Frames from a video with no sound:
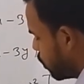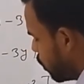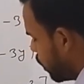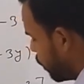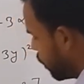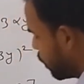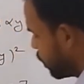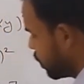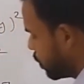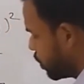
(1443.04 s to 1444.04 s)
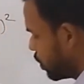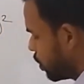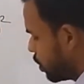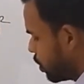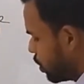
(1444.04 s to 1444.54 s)
of
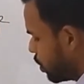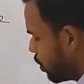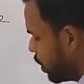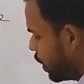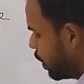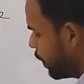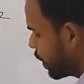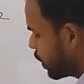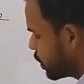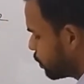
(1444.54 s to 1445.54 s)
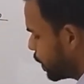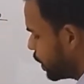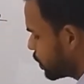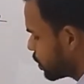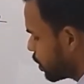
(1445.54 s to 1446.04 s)
real vector
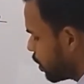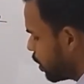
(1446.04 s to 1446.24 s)
space